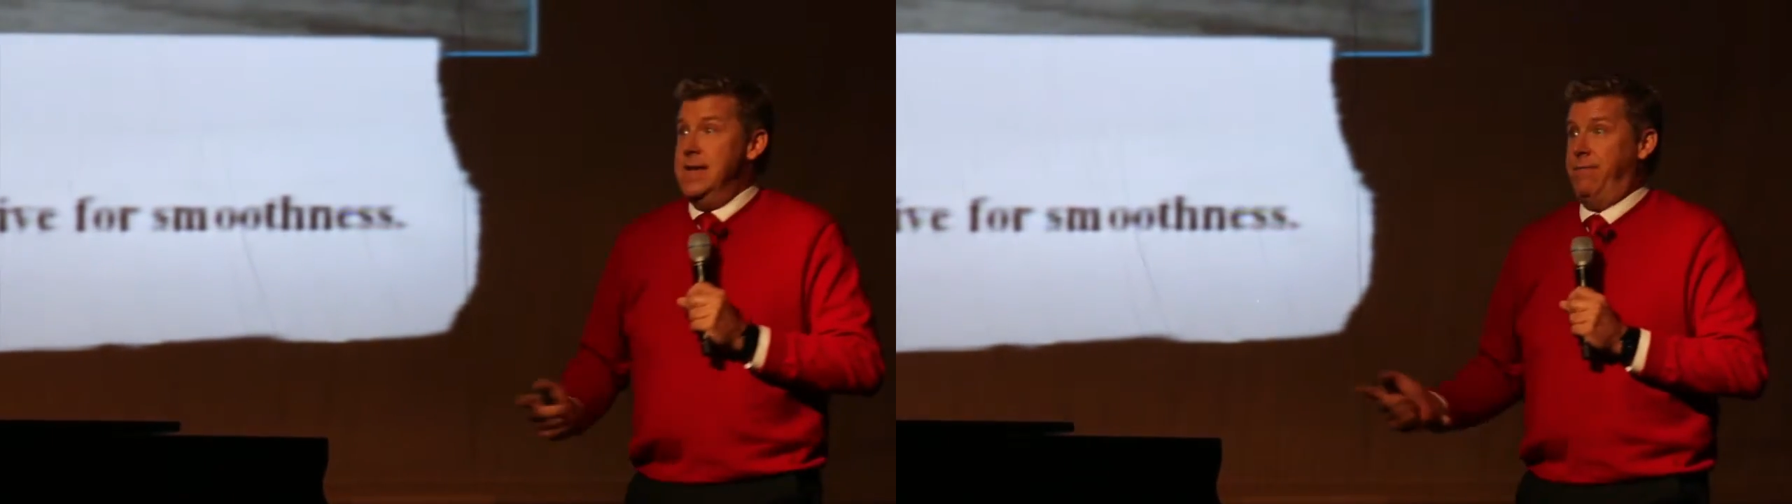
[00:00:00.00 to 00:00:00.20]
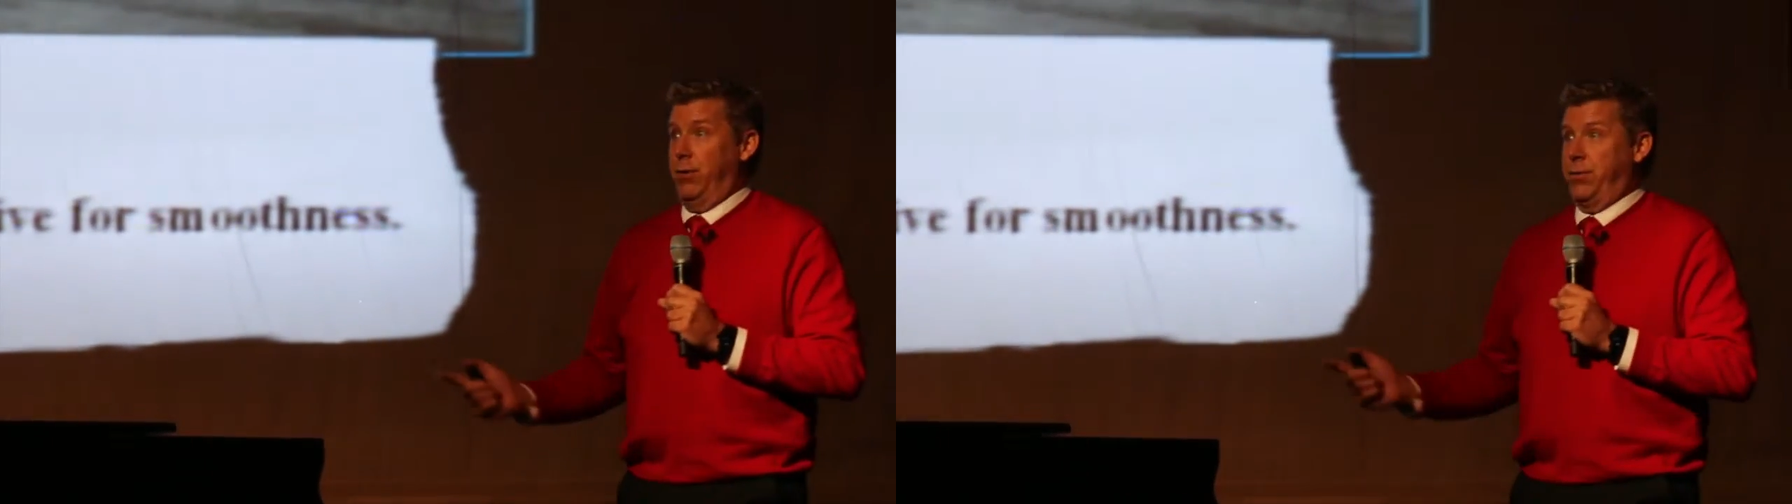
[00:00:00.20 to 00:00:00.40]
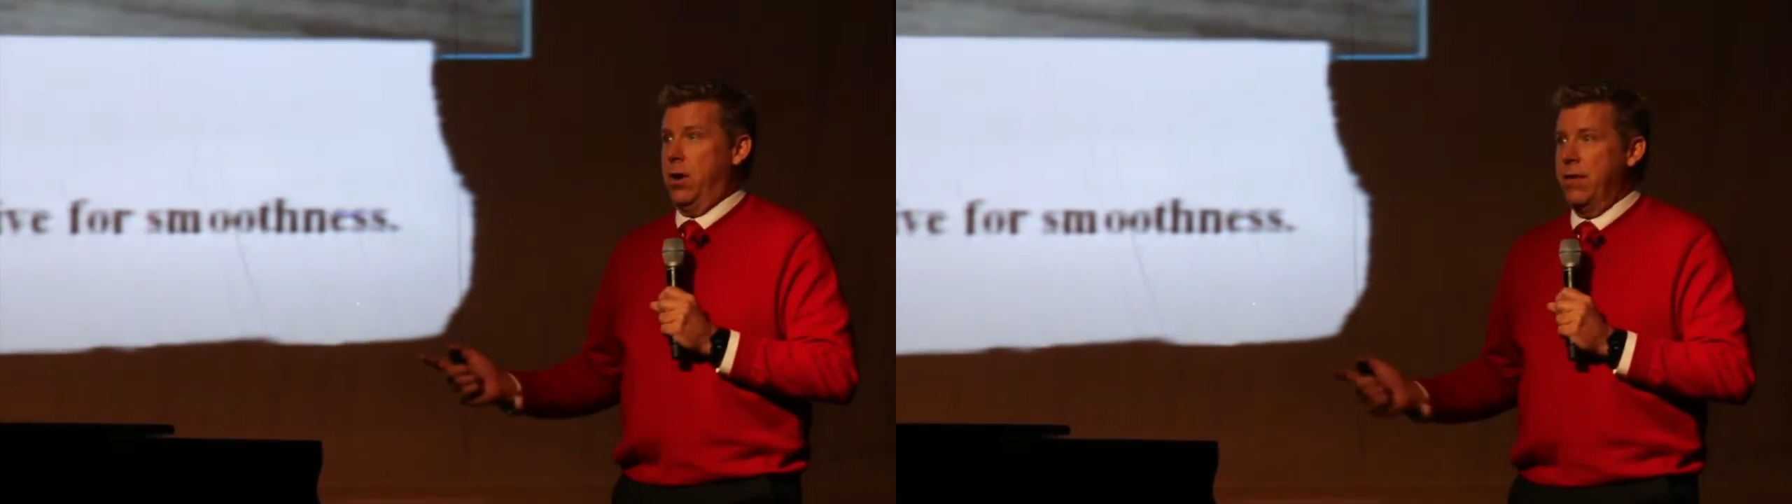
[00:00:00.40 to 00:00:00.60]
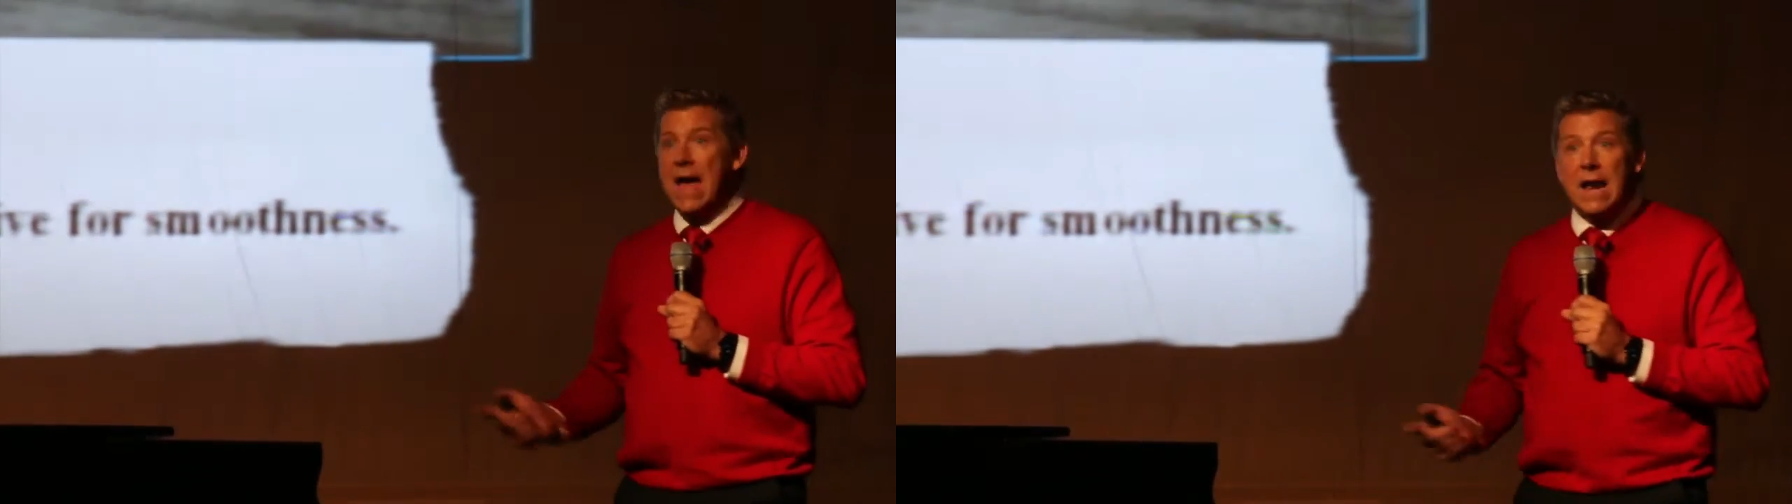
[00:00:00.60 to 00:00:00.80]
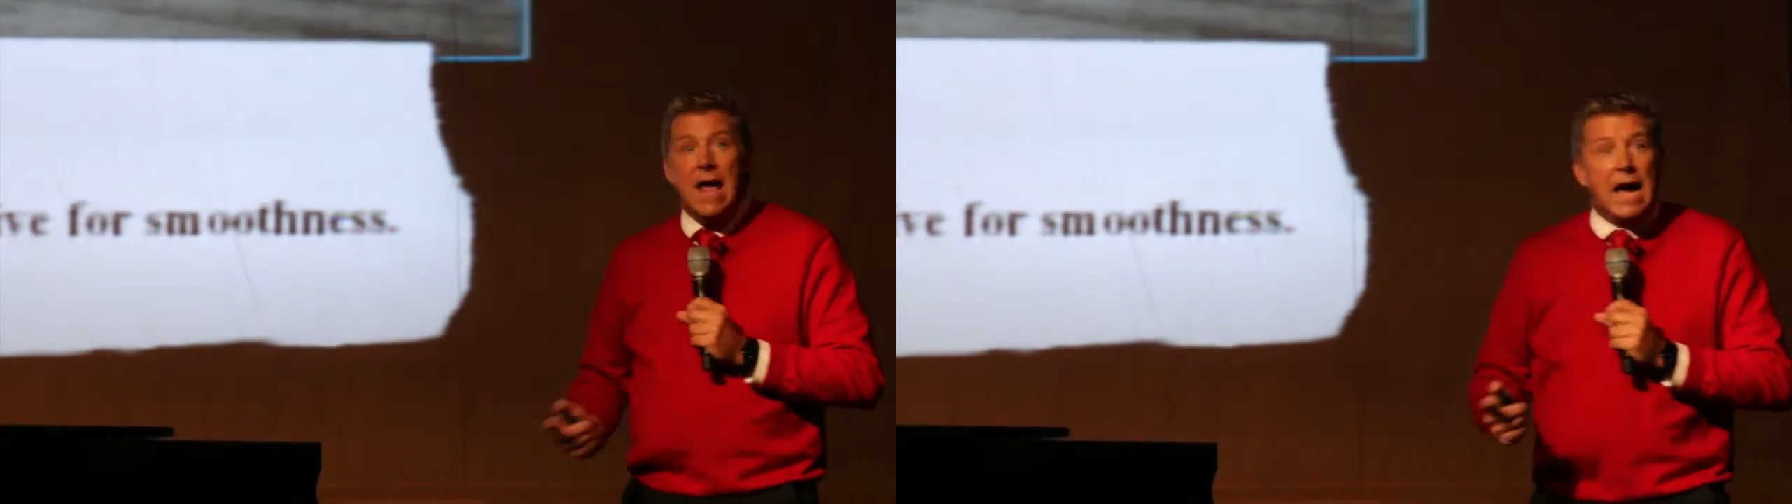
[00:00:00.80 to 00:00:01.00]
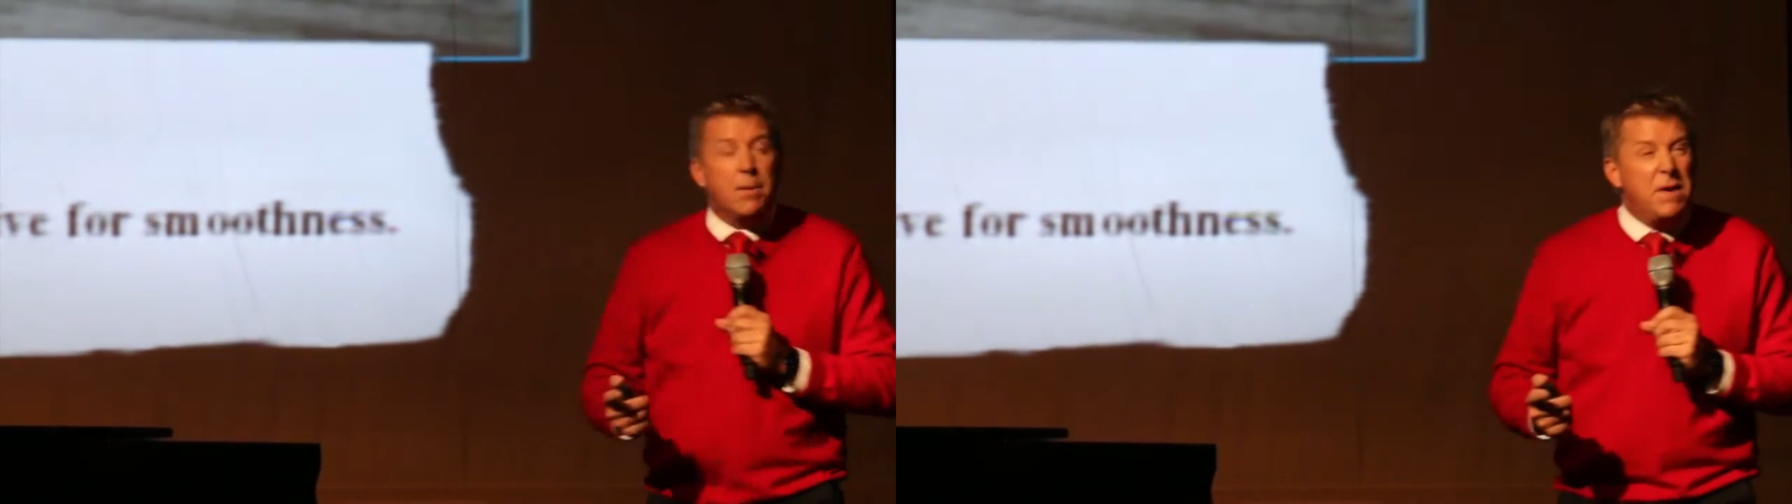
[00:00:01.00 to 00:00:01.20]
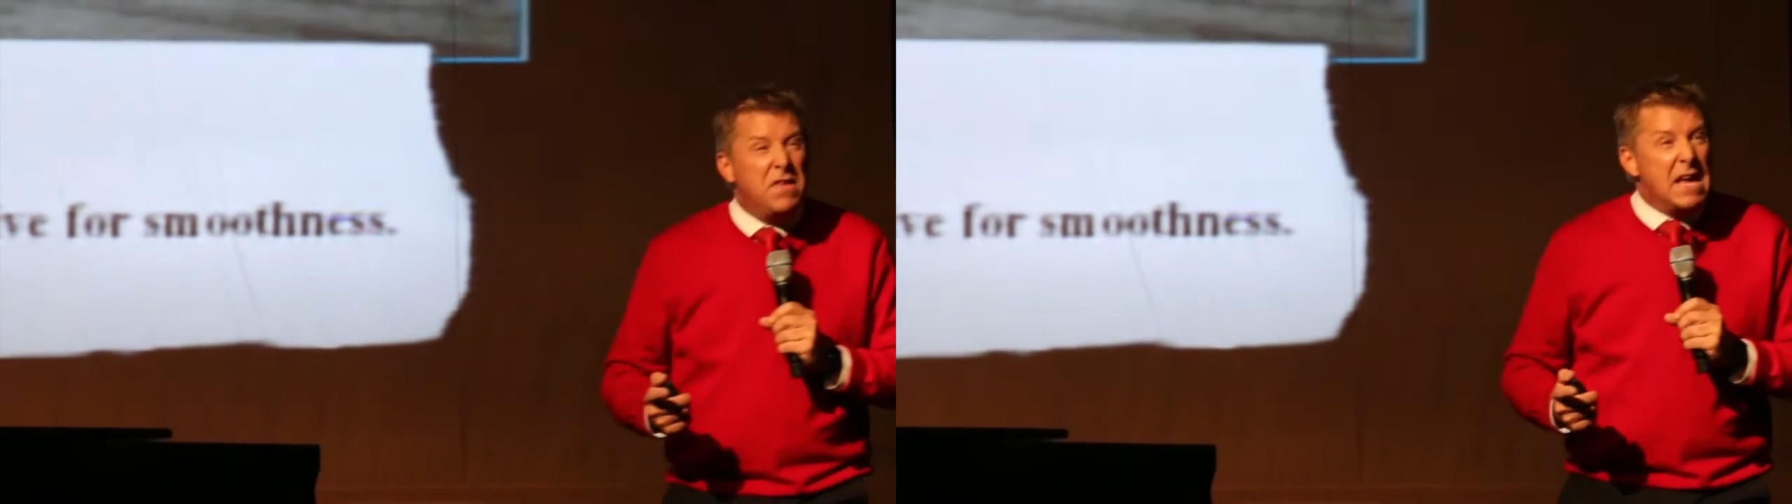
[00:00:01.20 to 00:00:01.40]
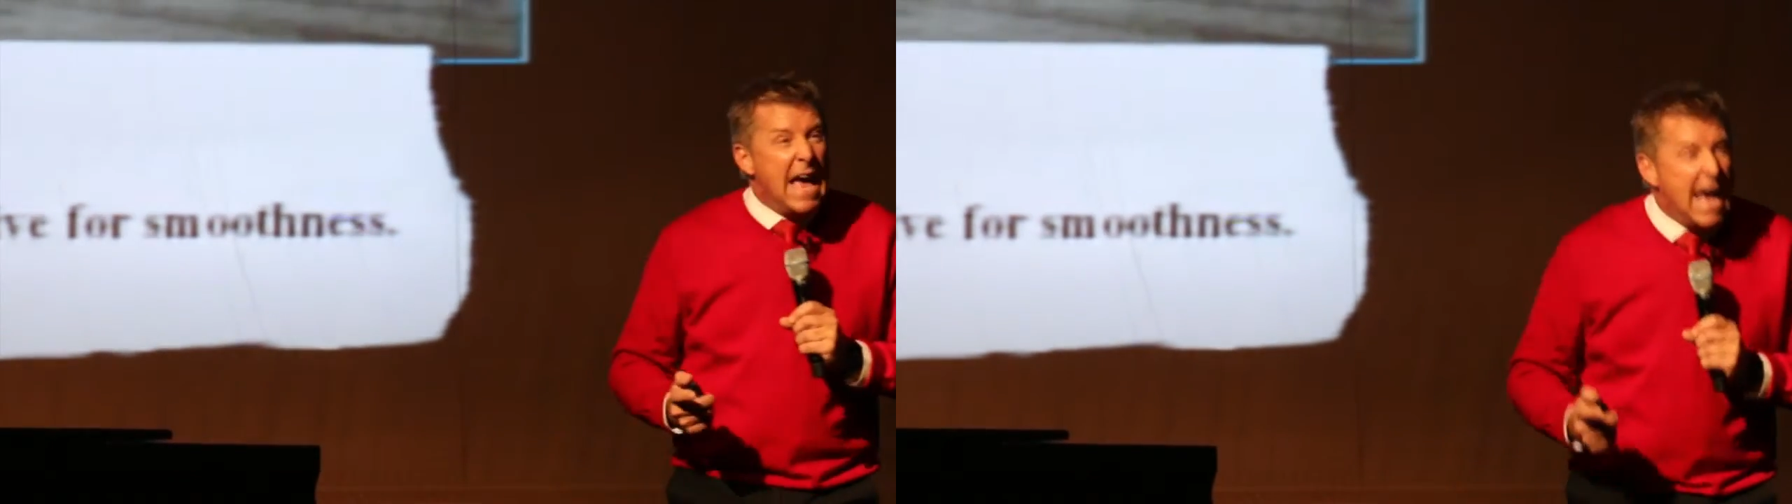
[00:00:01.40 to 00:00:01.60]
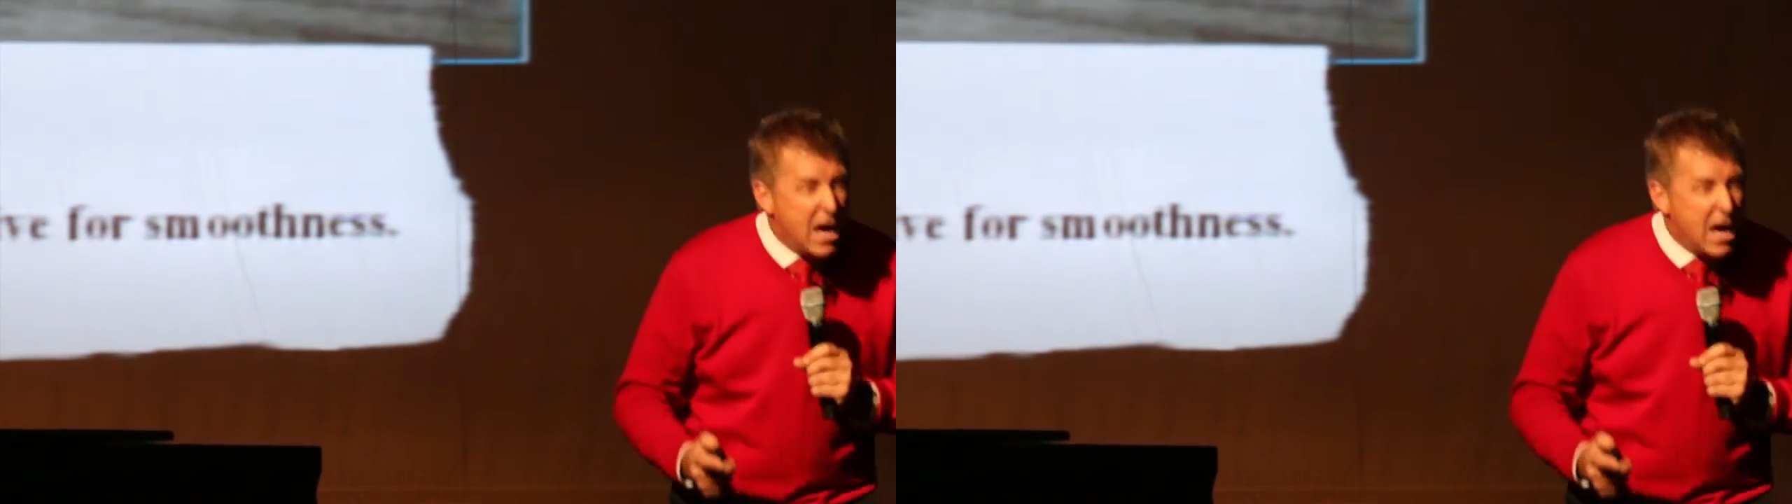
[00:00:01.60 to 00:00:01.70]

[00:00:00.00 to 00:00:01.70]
Never thought of that. I could be the